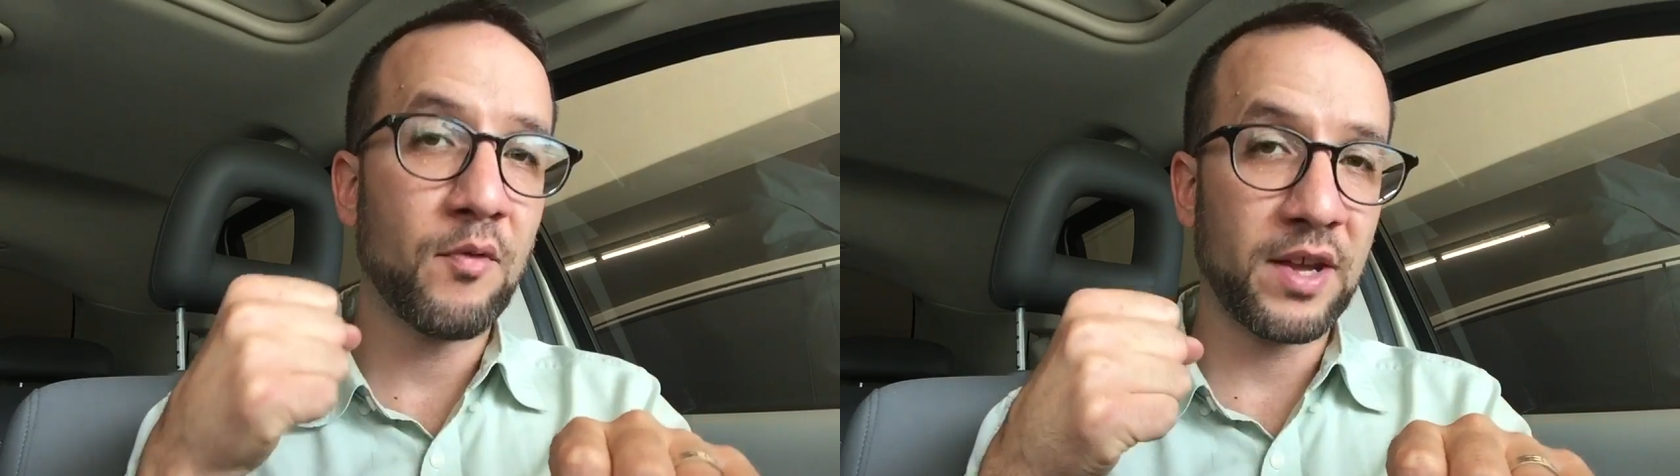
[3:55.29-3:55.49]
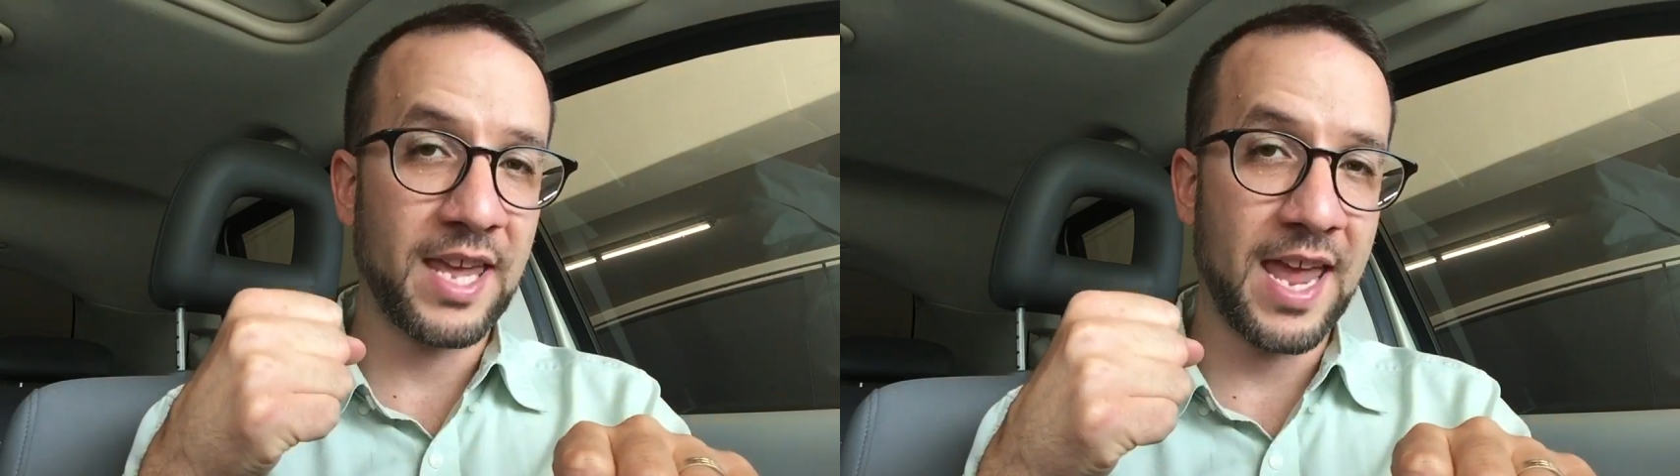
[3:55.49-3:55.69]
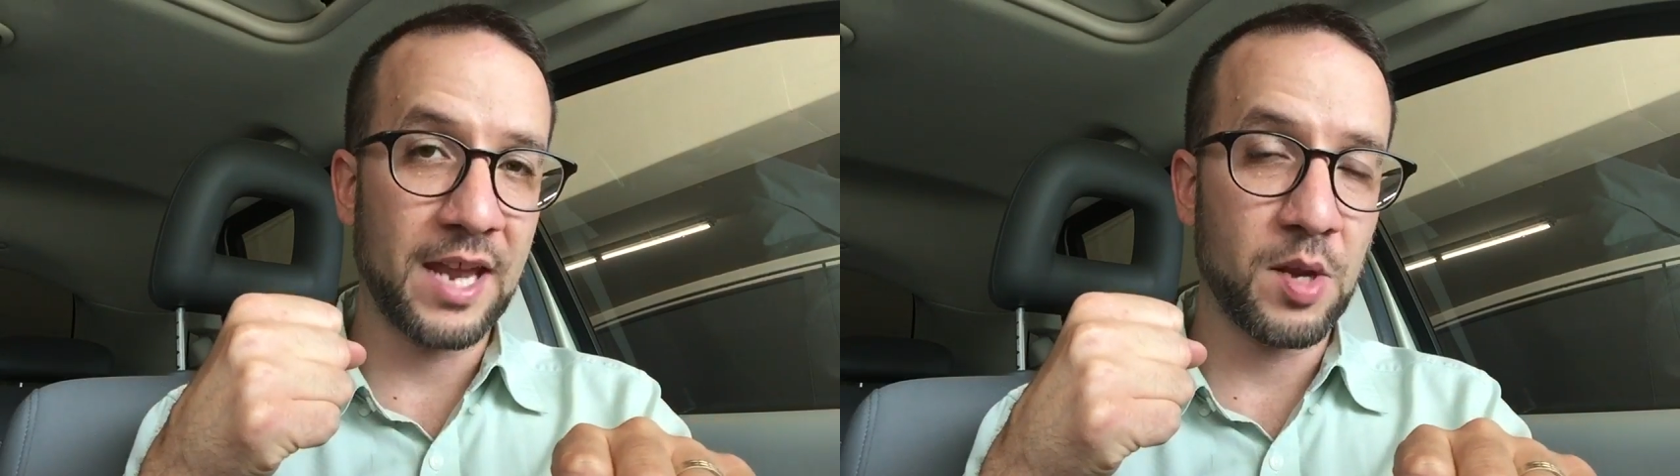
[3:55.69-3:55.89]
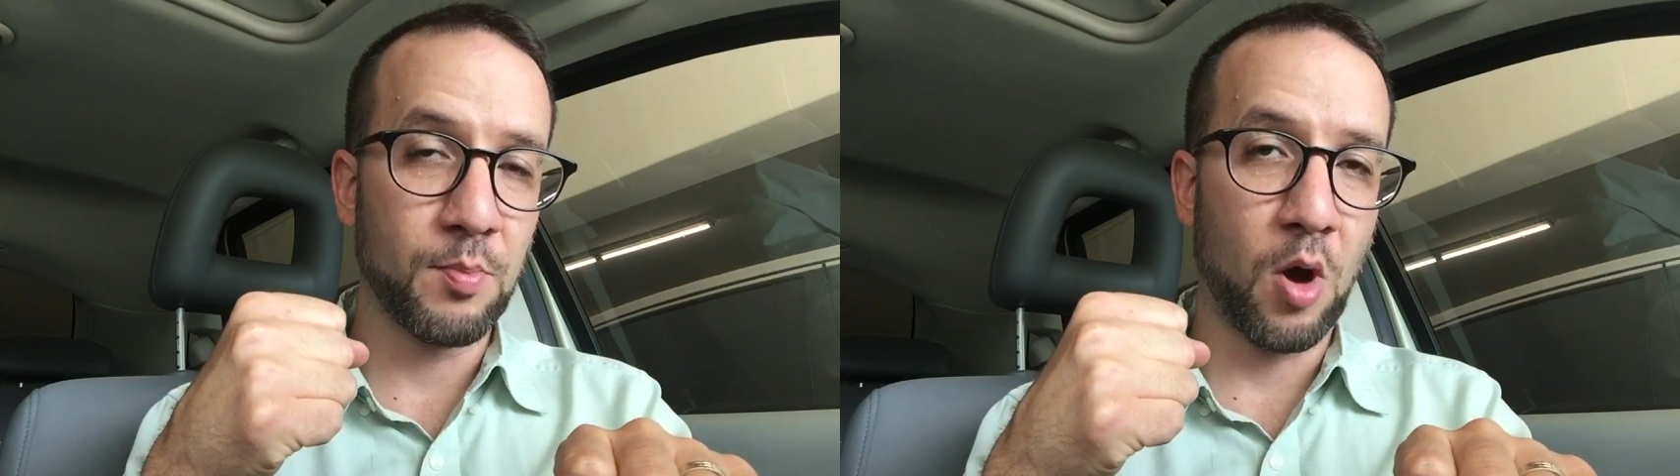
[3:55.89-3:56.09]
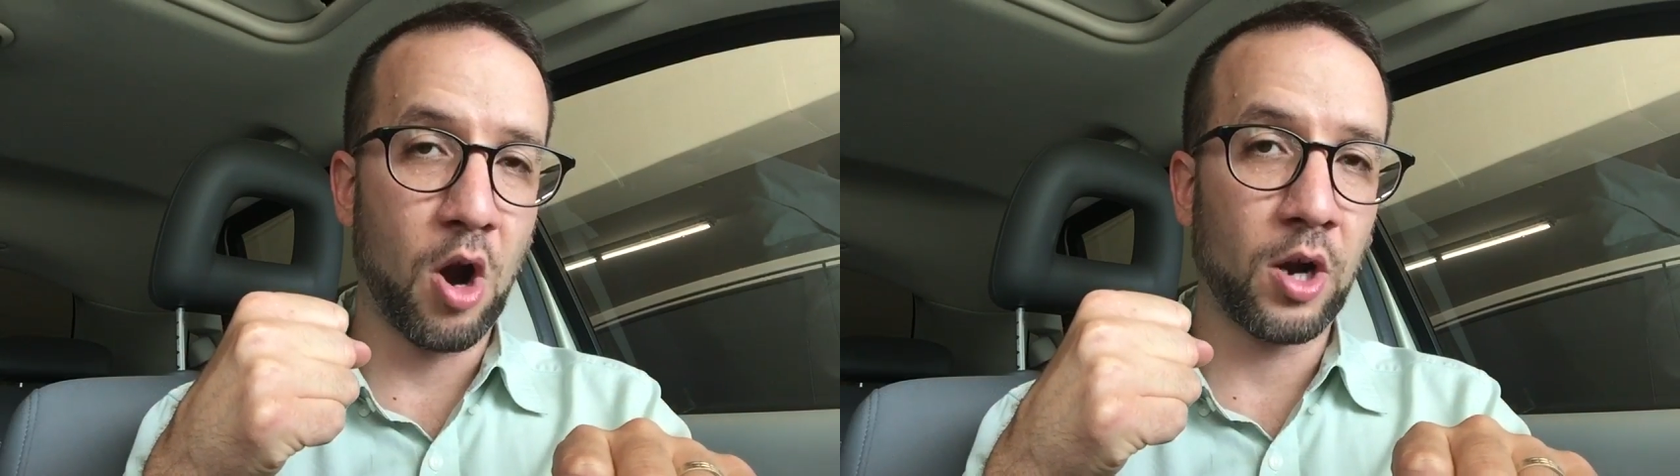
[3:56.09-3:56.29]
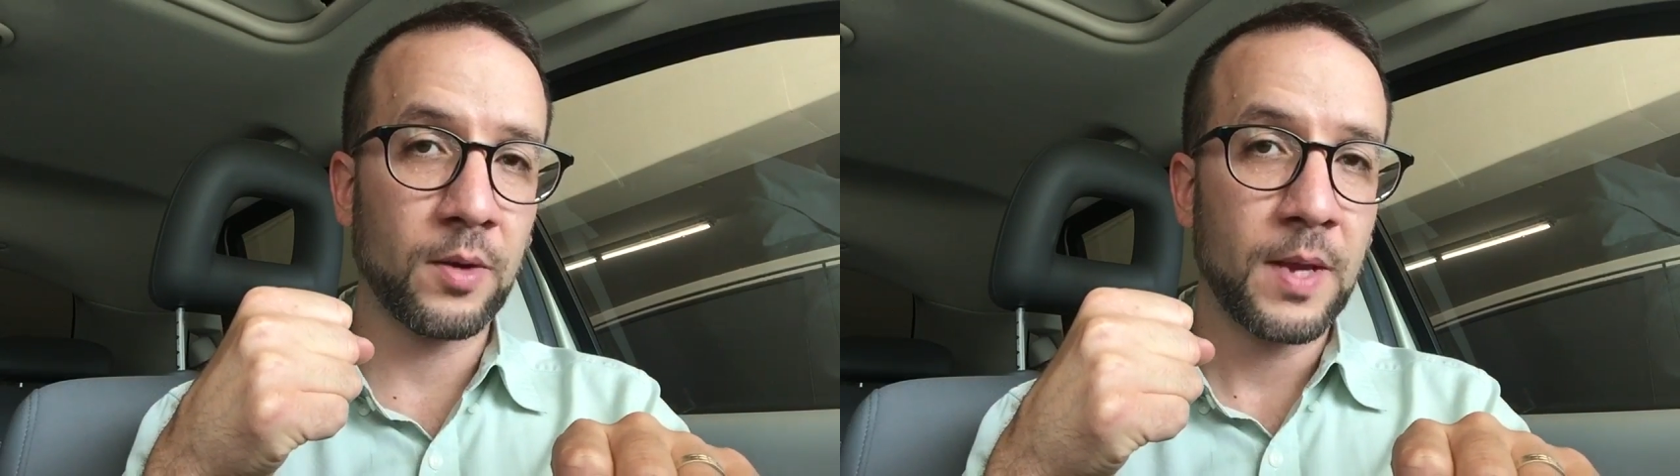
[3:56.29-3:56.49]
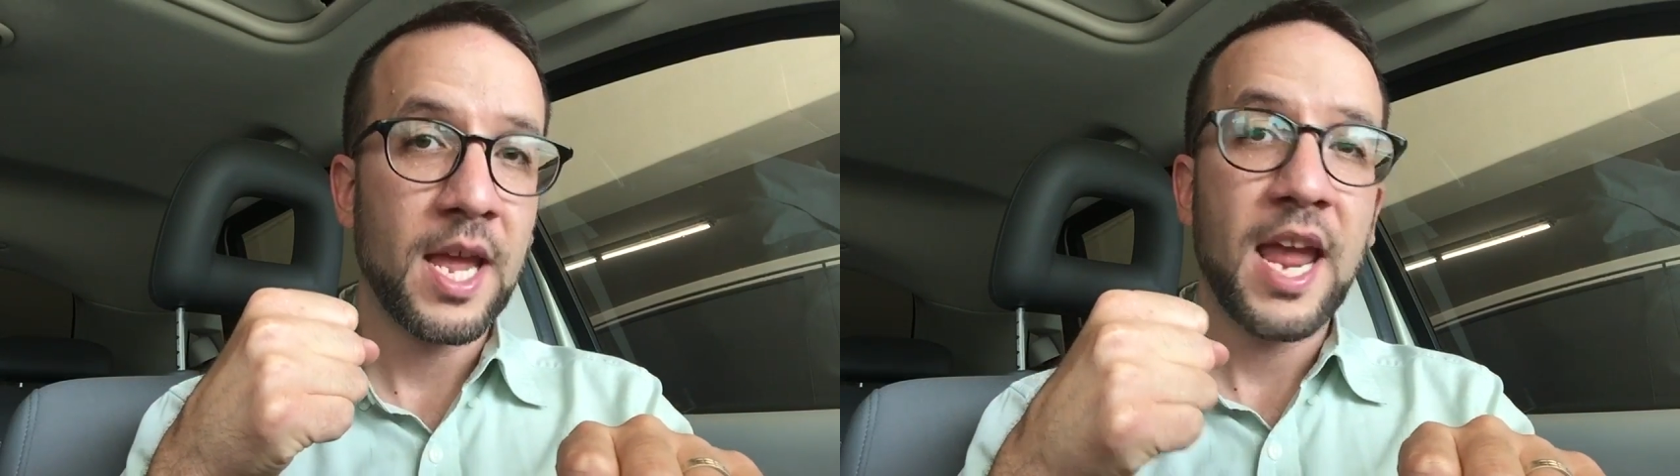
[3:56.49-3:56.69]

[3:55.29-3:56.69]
of the candy bar